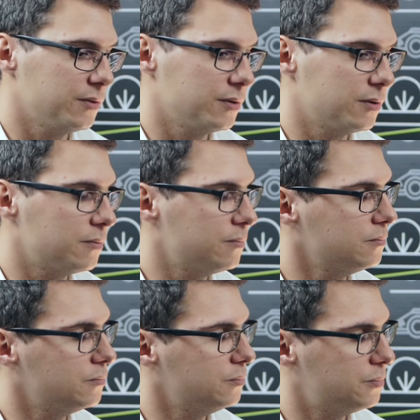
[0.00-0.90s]
is a
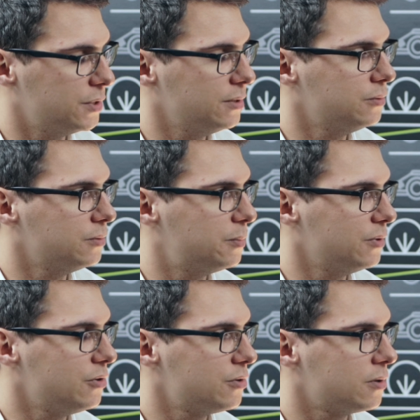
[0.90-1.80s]
pretty good
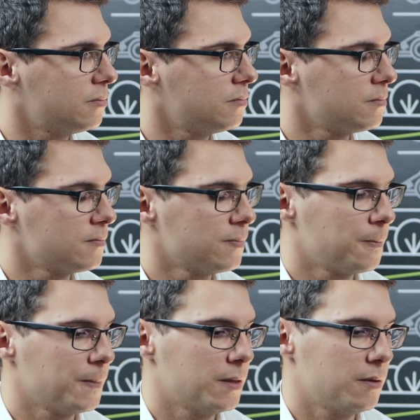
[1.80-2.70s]
position,
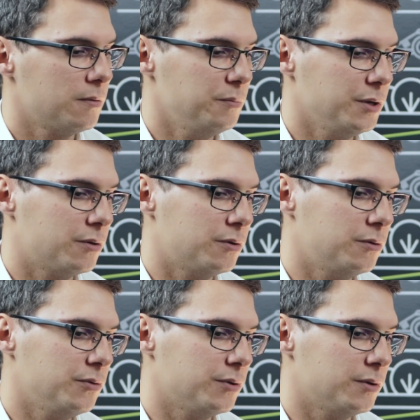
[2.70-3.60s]

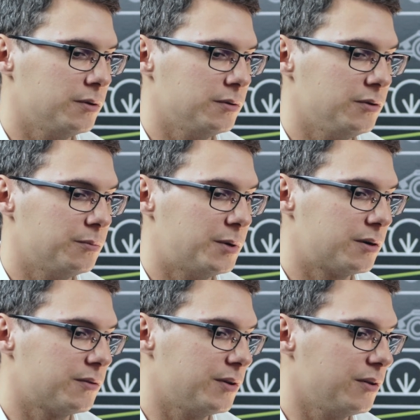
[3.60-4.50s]
because the
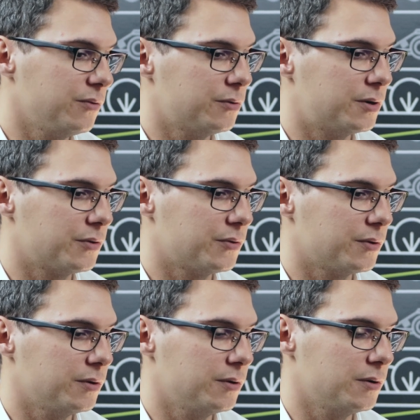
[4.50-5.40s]
smart
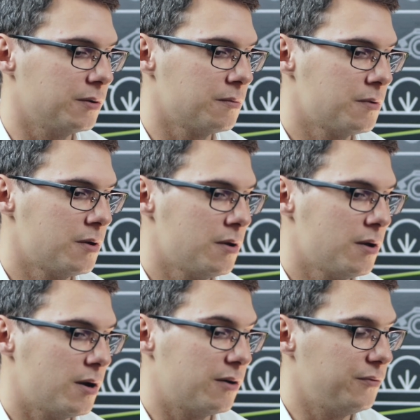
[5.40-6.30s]
sensors
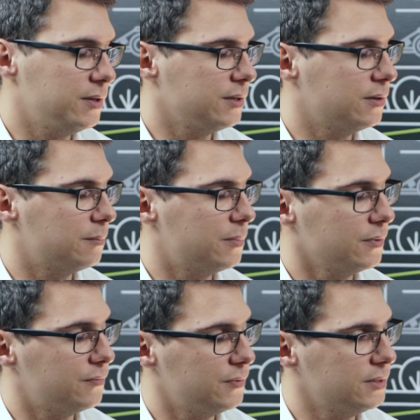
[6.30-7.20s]
are filling
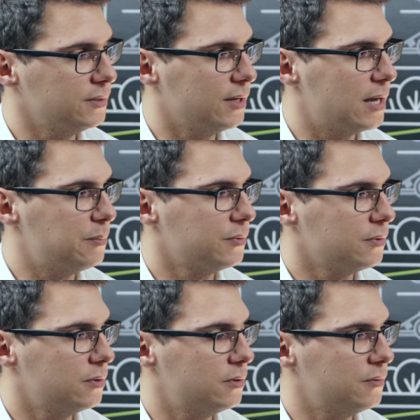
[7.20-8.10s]
the gap
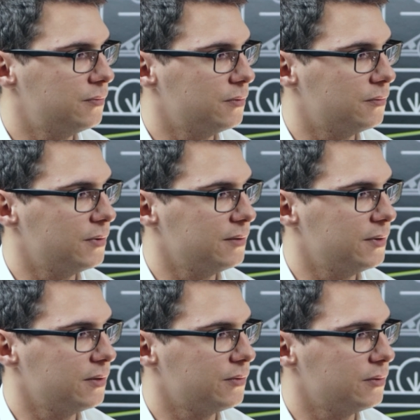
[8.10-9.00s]
of
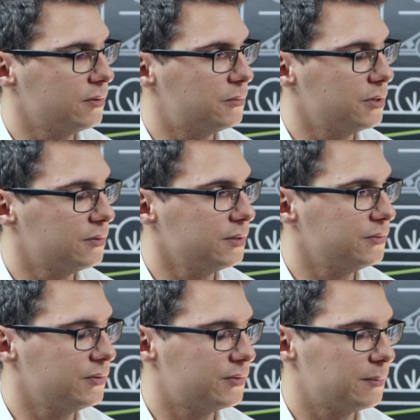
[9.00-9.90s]
advanced
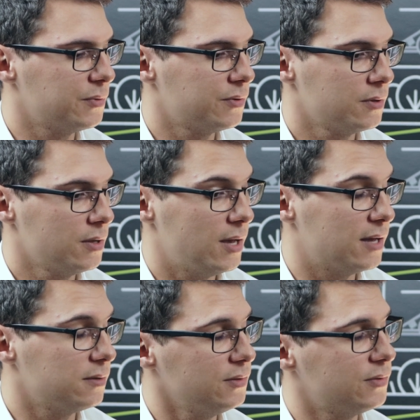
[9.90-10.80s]
monitoring systems,
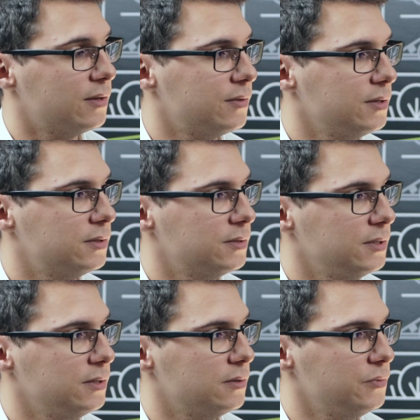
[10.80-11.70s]
at least until
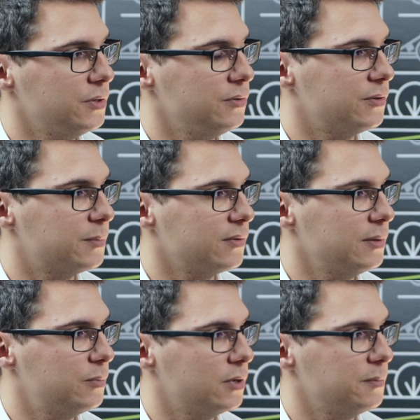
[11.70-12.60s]
the V2X mass
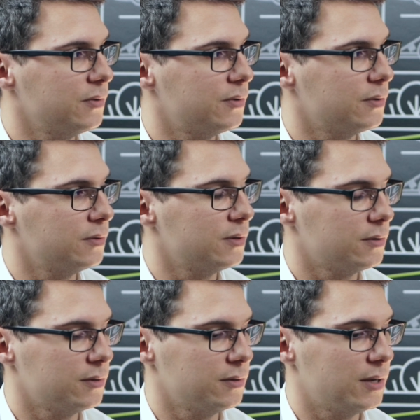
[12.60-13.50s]
deployments
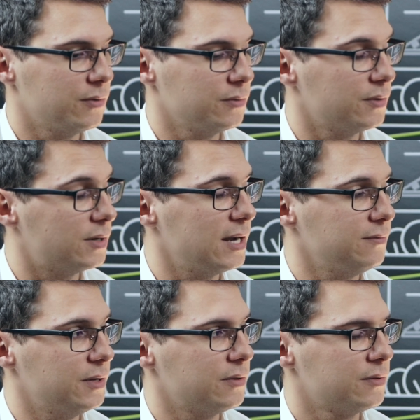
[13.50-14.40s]
hasn't
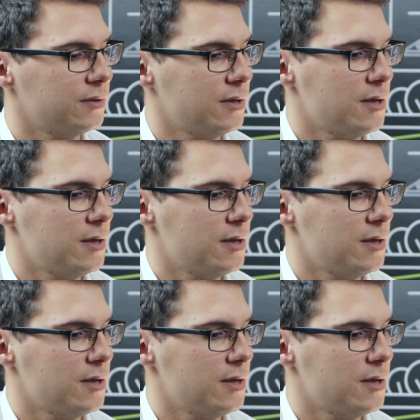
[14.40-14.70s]
arrived yet.